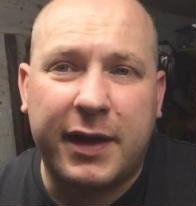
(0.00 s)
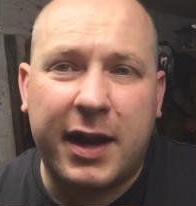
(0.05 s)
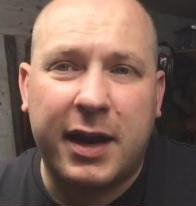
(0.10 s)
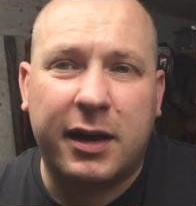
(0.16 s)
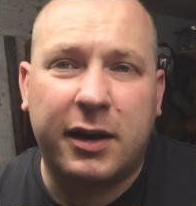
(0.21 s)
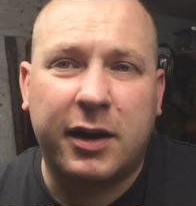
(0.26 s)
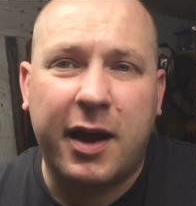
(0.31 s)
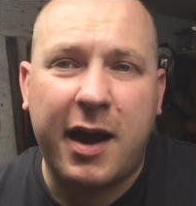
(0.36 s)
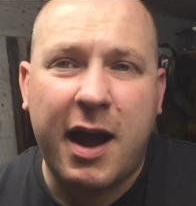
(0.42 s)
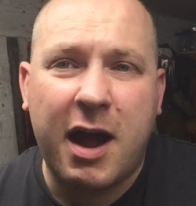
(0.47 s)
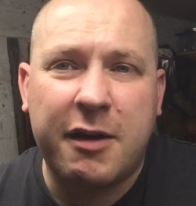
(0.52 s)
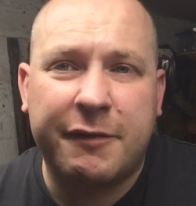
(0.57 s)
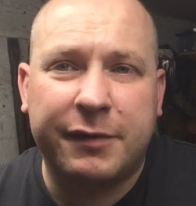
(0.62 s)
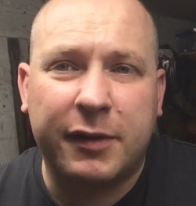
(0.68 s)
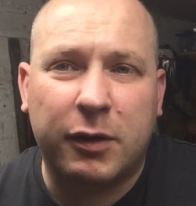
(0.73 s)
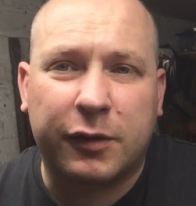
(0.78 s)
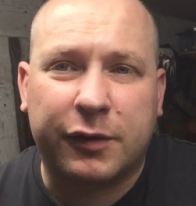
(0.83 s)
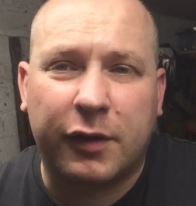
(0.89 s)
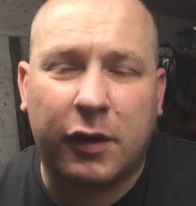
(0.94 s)
then
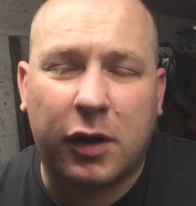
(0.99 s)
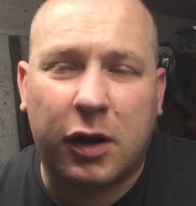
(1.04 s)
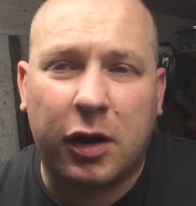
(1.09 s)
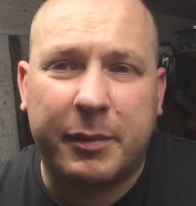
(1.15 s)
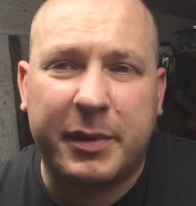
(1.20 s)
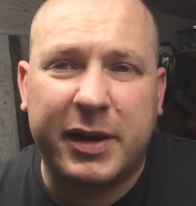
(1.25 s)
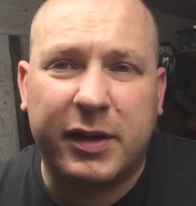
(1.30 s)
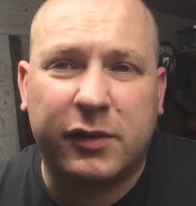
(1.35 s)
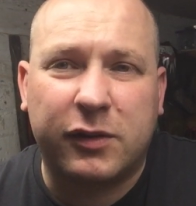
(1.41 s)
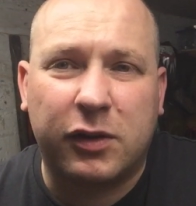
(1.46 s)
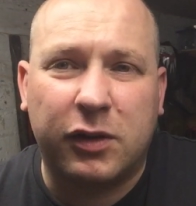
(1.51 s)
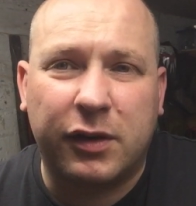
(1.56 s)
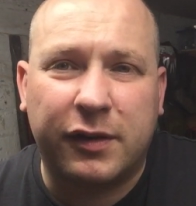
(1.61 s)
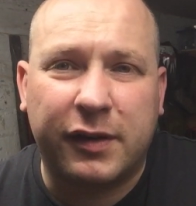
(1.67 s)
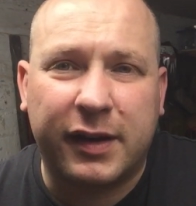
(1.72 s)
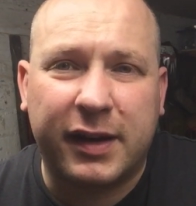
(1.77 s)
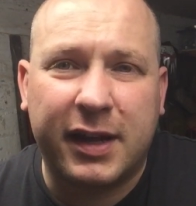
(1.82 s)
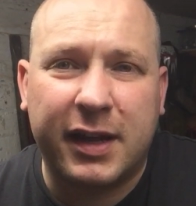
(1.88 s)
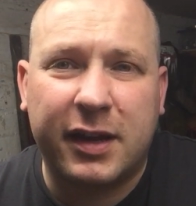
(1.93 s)
airflow's not going to be as good
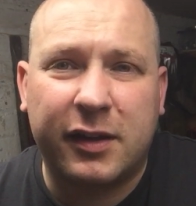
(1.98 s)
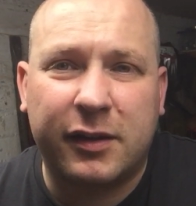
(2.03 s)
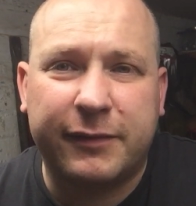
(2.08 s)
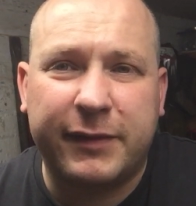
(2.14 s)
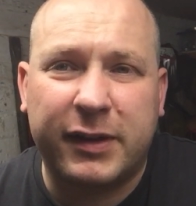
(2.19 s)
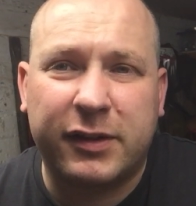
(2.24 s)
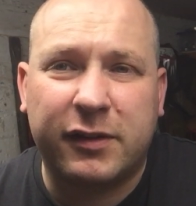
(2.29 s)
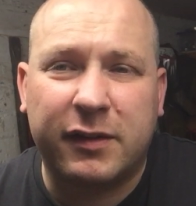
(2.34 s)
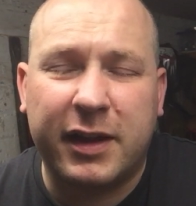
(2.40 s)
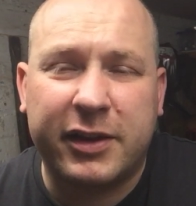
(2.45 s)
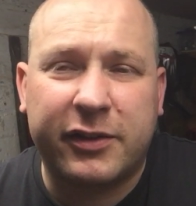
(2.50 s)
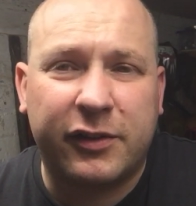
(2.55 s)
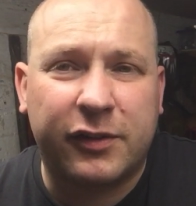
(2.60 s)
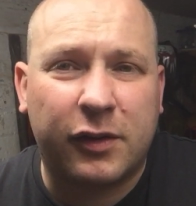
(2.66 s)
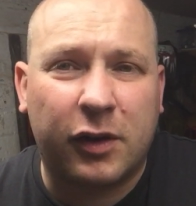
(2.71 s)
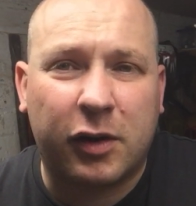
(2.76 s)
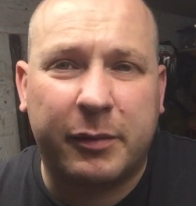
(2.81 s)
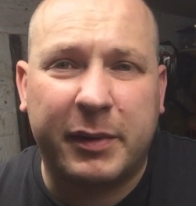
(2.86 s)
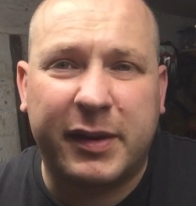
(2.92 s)
as it is,
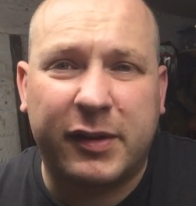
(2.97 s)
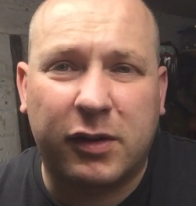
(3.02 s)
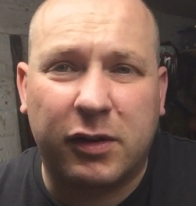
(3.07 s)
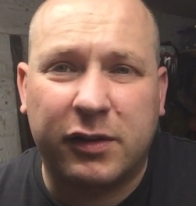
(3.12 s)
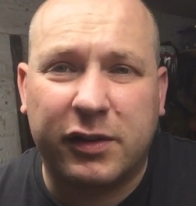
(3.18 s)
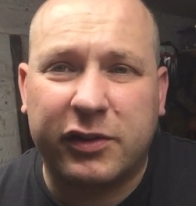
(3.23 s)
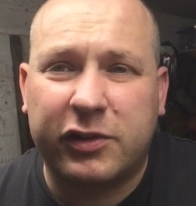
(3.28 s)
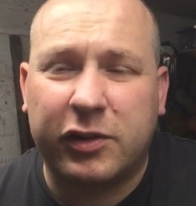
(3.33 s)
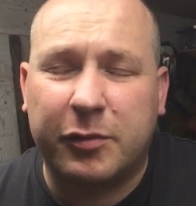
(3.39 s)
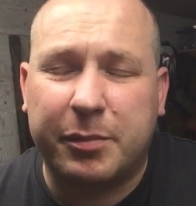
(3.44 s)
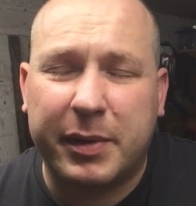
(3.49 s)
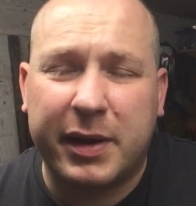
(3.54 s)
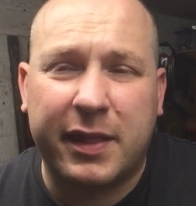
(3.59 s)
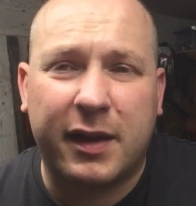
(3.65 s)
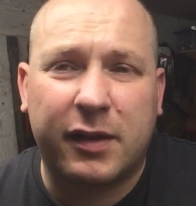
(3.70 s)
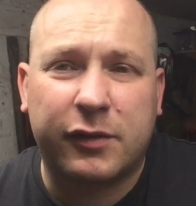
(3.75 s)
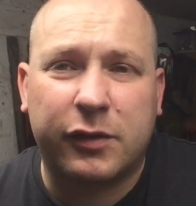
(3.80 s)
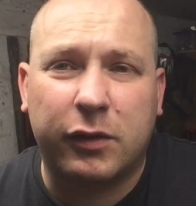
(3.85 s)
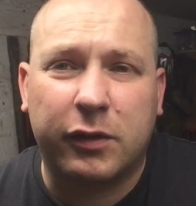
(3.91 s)
ventilation's not going to be as good as it should
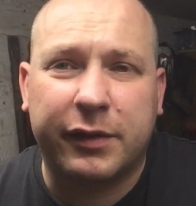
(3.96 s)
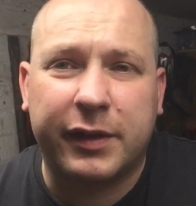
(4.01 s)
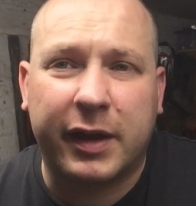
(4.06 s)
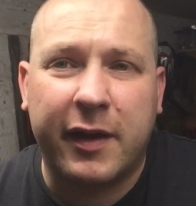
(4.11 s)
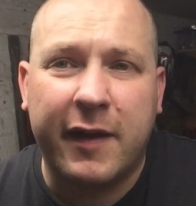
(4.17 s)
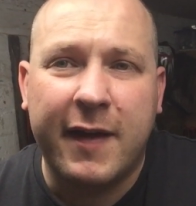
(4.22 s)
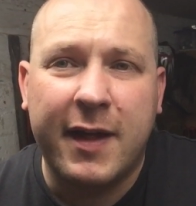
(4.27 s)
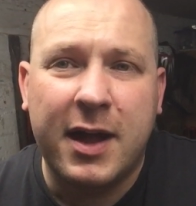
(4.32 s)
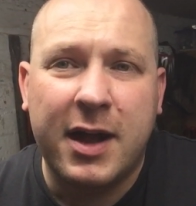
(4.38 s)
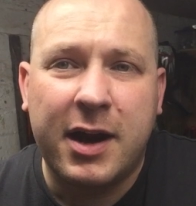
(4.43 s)
be, that sort of thing.